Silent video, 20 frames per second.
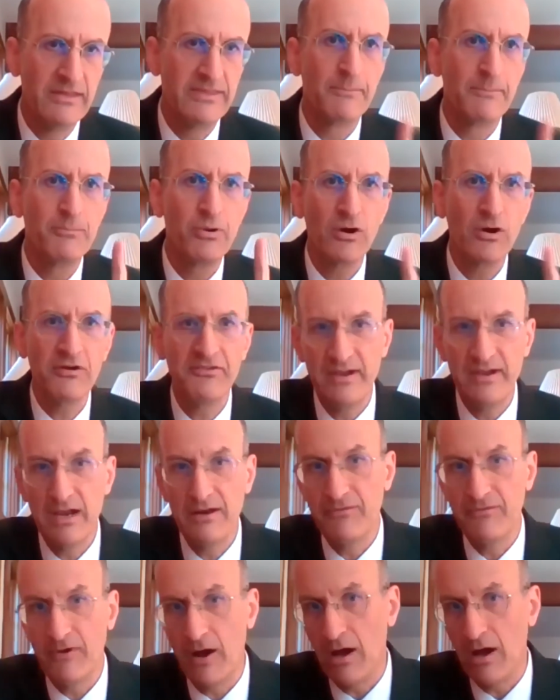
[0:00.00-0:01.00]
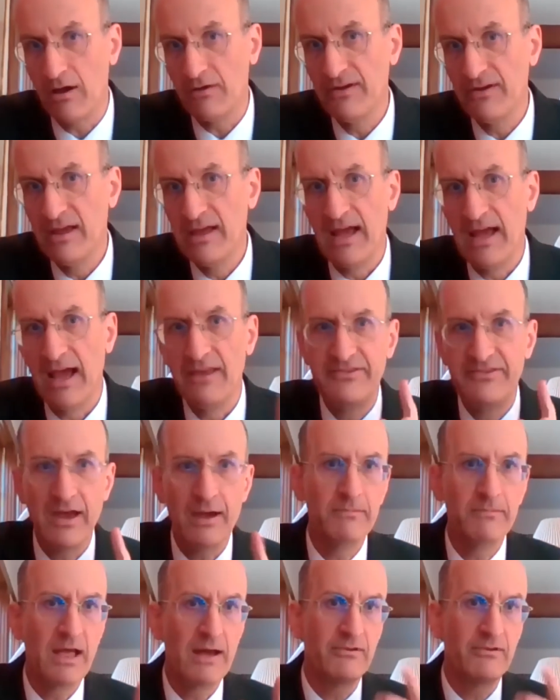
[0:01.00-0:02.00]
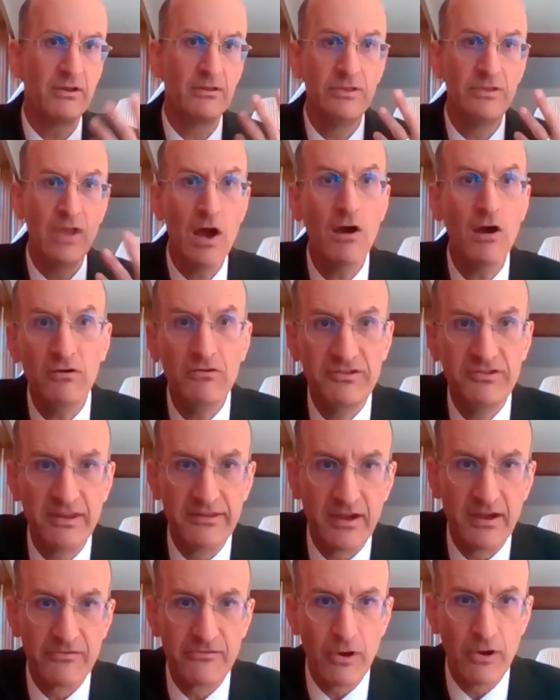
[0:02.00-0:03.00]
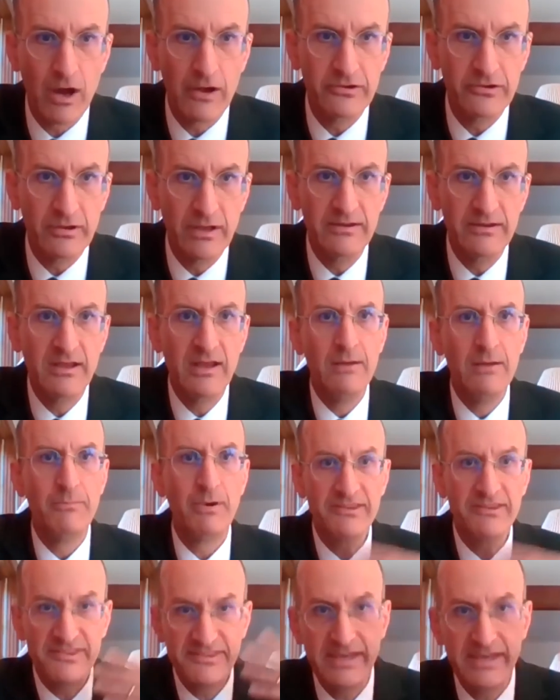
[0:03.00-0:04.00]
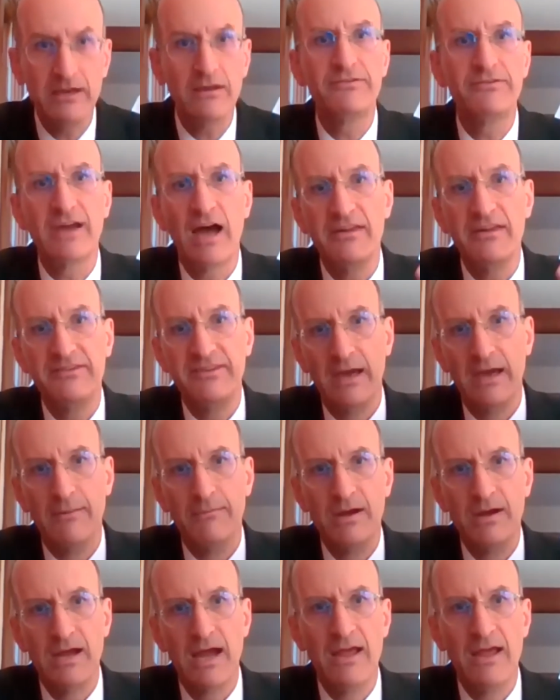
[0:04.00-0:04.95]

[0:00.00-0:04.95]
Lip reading: that the person involved at some level knows that they're fraudulent, but still does them.